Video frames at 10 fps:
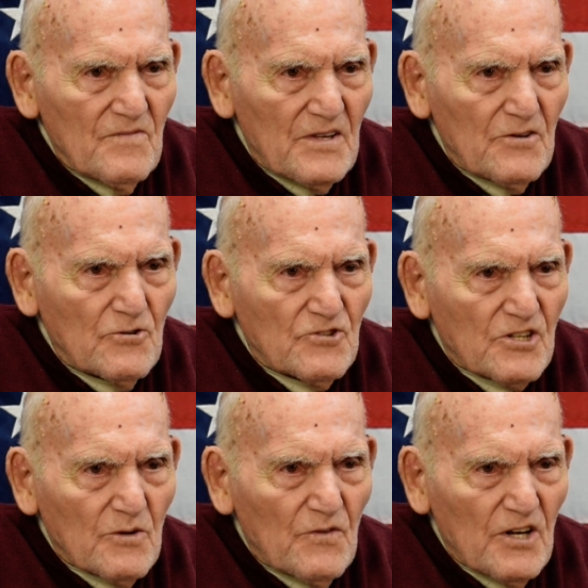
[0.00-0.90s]
He was a
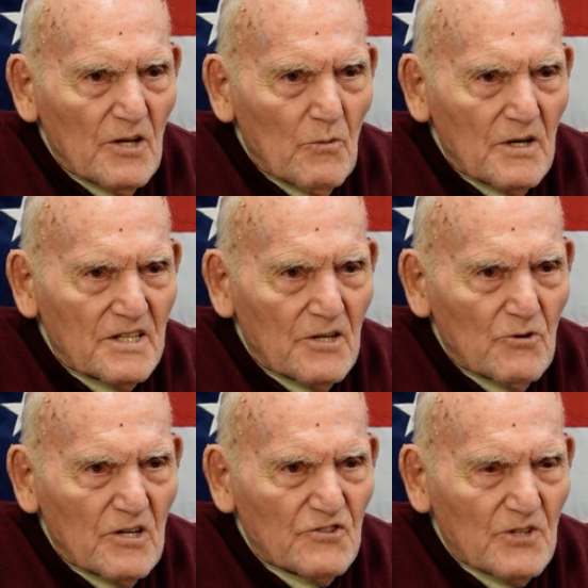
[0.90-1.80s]
convenient one to get
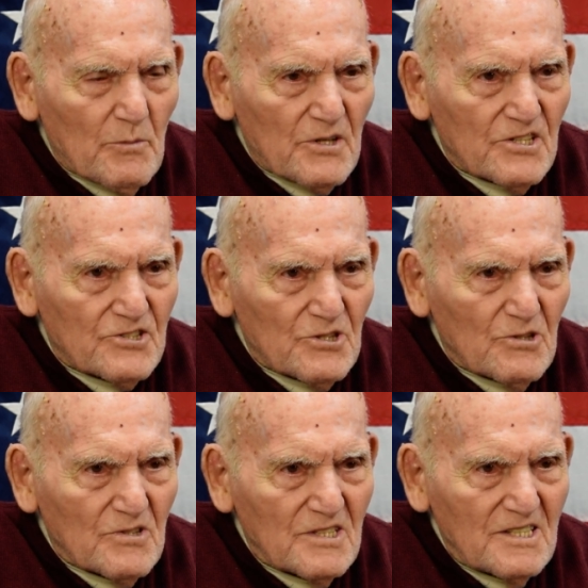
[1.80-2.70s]
rid of somebody too.